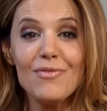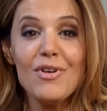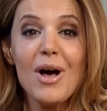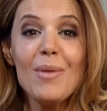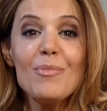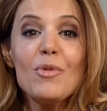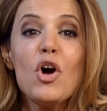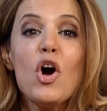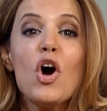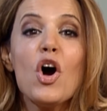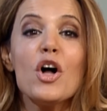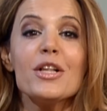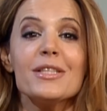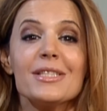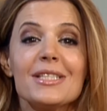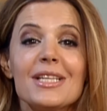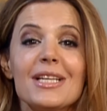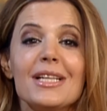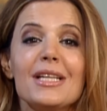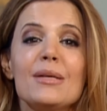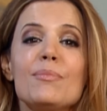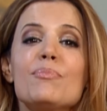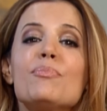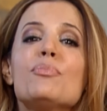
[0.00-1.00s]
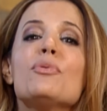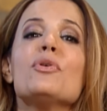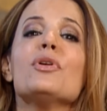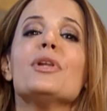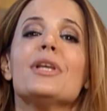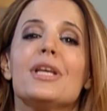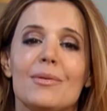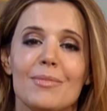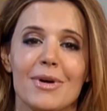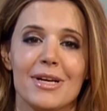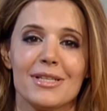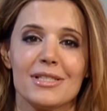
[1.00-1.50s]
If I'm constantly
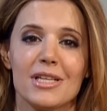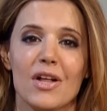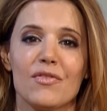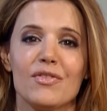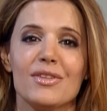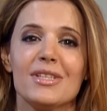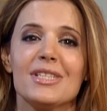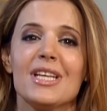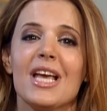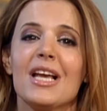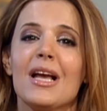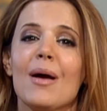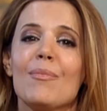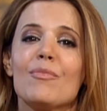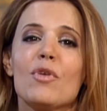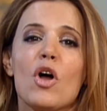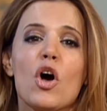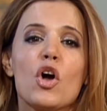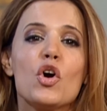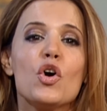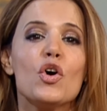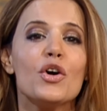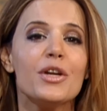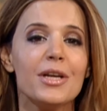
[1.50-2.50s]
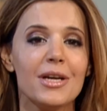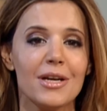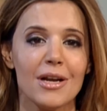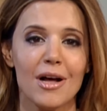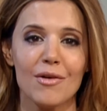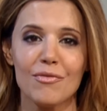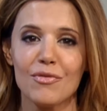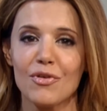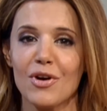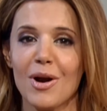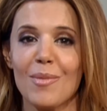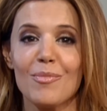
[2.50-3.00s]
bullying myself and saying I'm not good
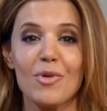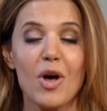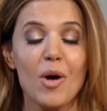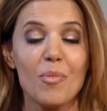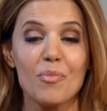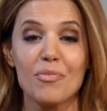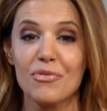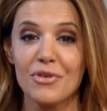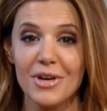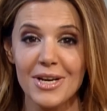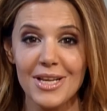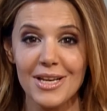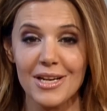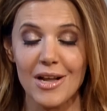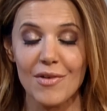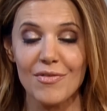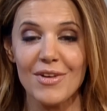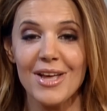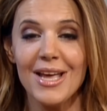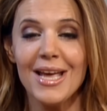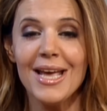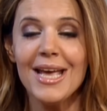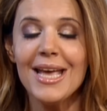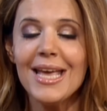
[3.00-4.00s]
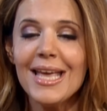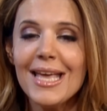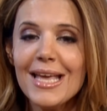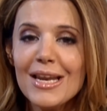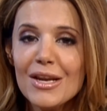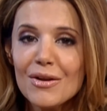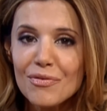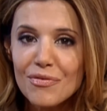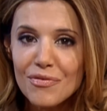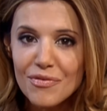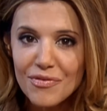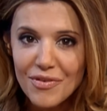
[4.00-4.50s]
enough or I'm not pretty enough,
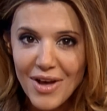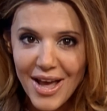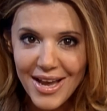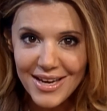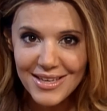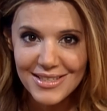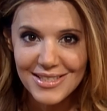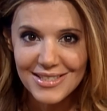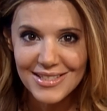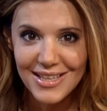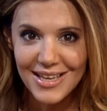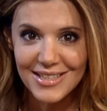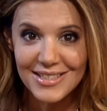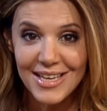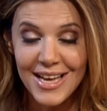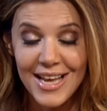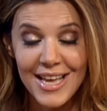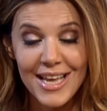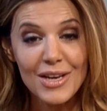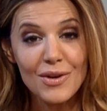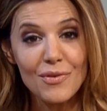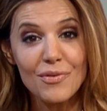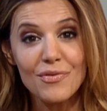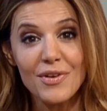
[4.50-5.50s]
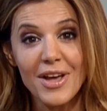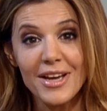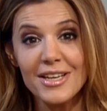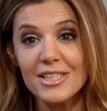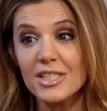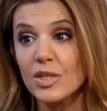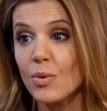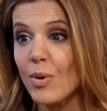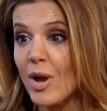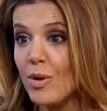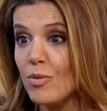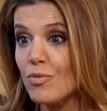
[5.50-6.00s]
it affects us. It
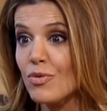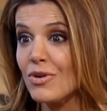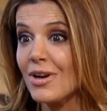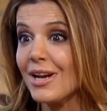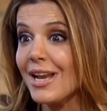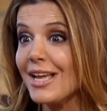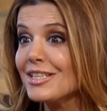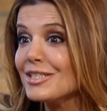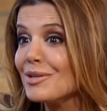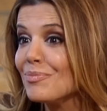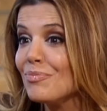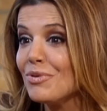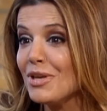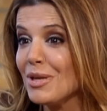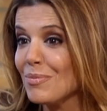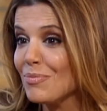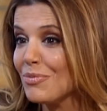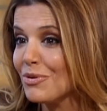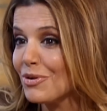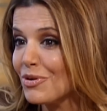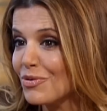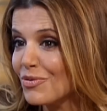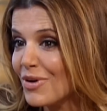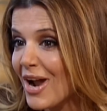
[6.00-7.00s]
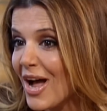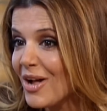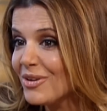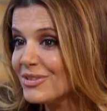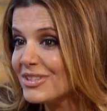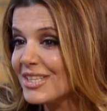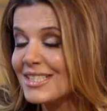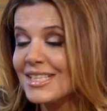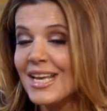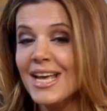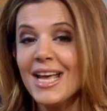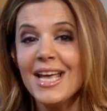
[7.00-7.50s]
affects the way we relate to people
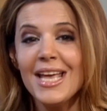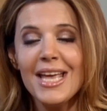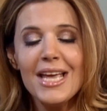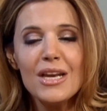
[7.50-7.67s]
around us.